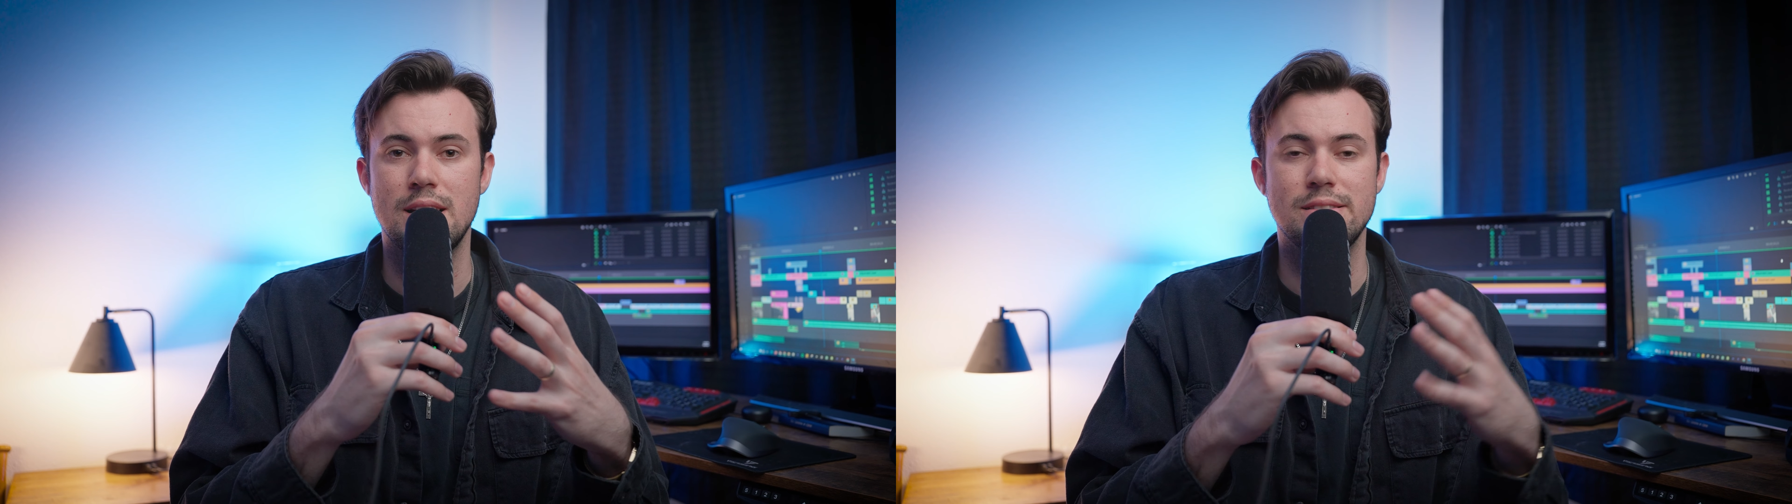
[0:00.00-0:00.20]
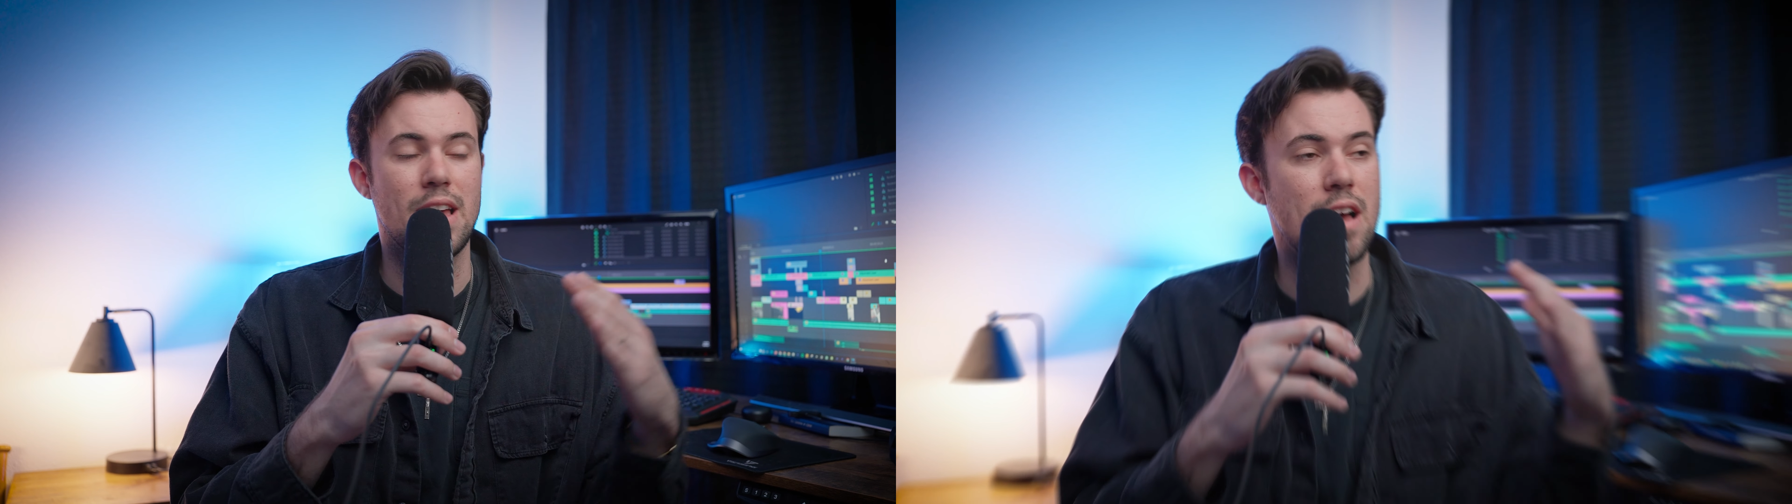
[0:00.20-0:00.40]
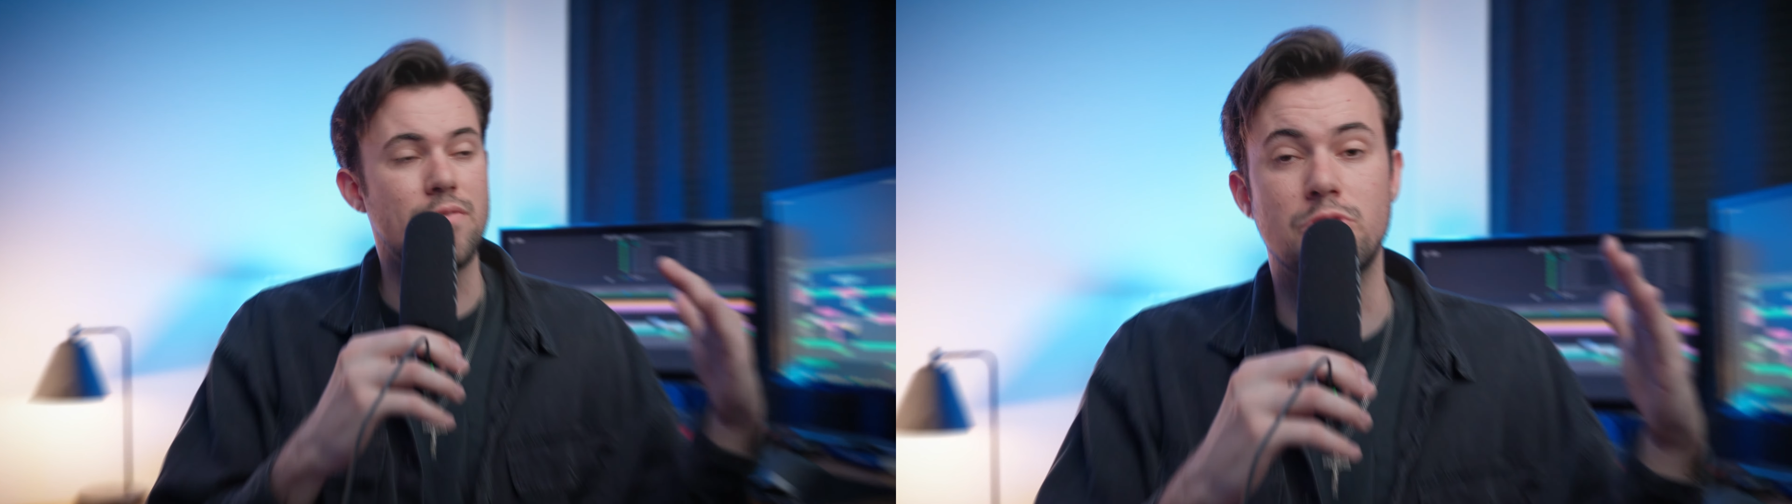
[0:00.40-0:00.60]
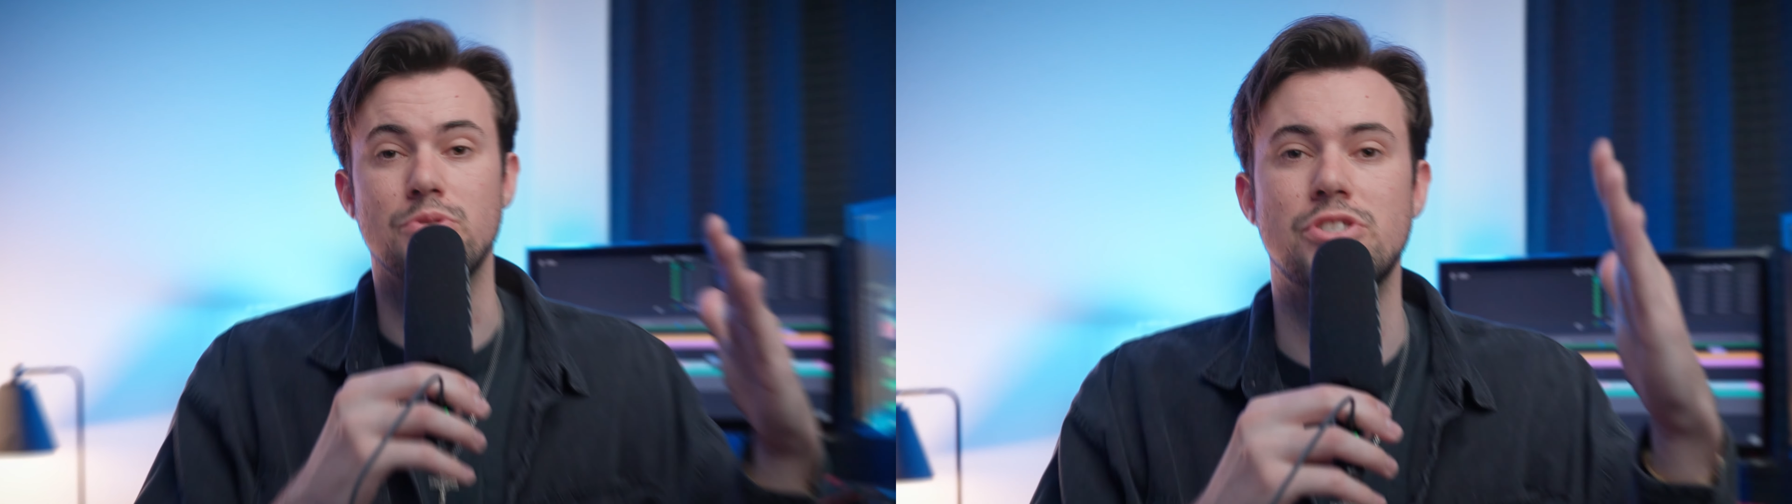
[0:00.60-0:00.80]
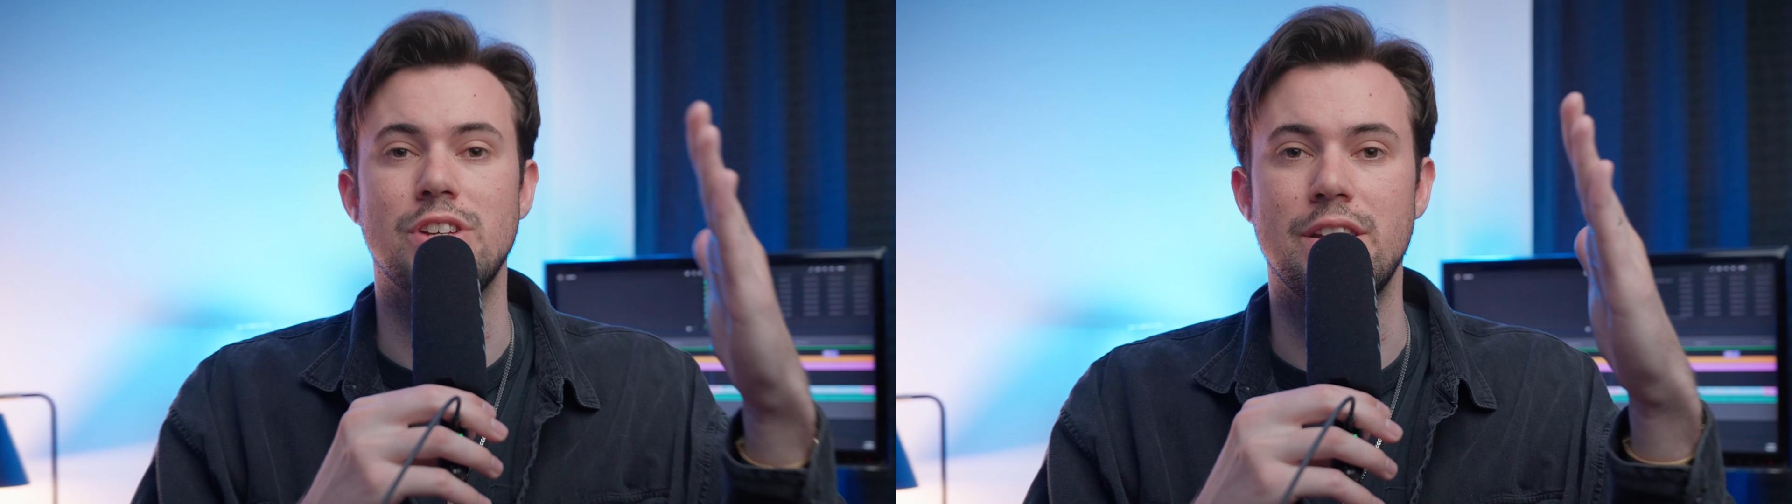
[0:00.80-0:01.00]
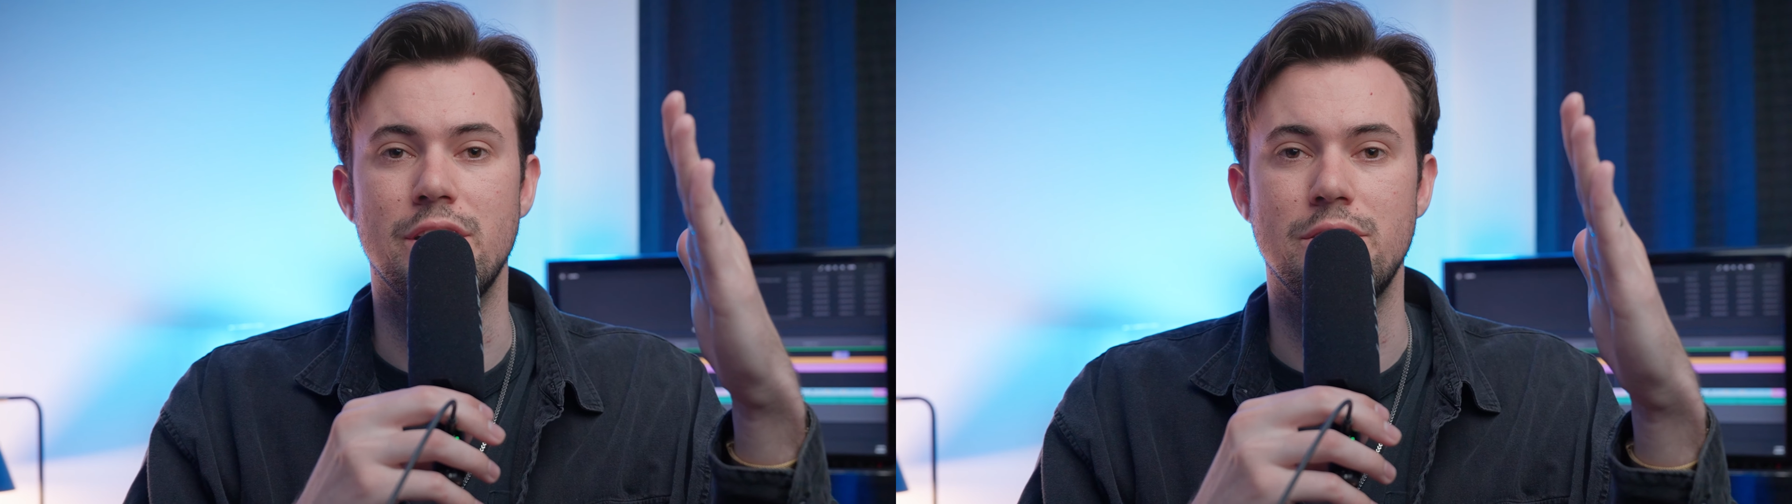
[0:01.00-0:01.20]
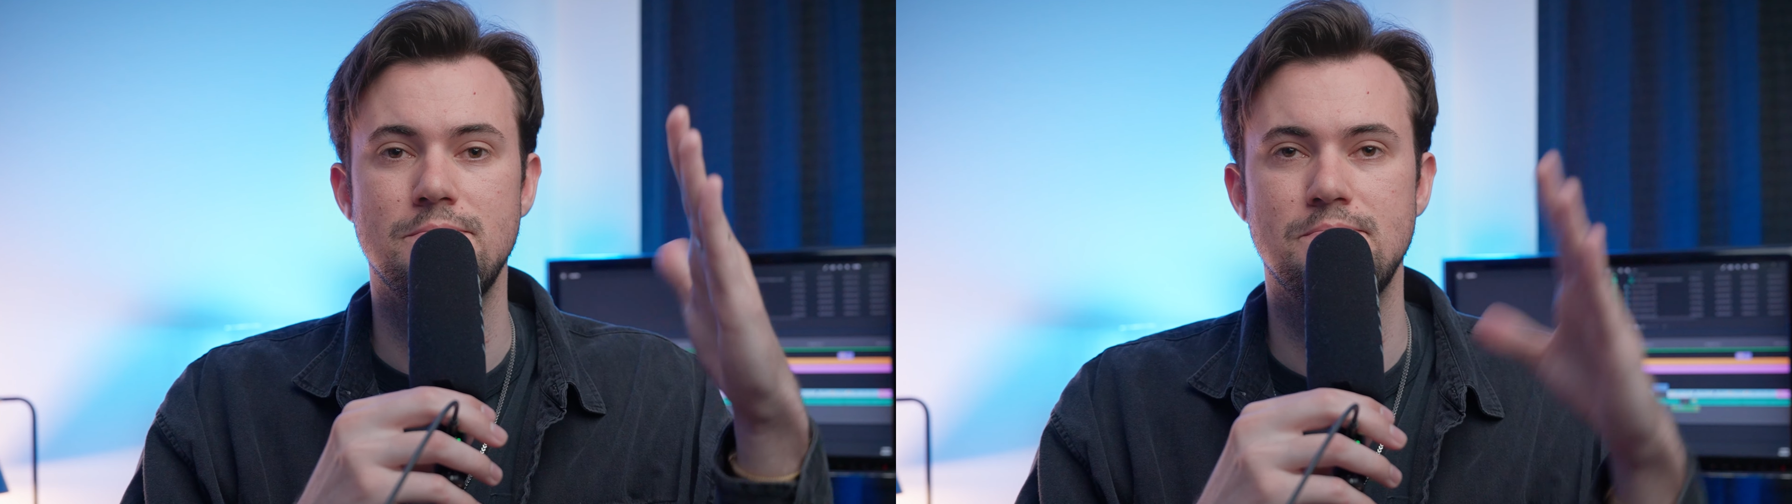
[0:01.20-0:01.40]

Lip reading: to have a crescendo. A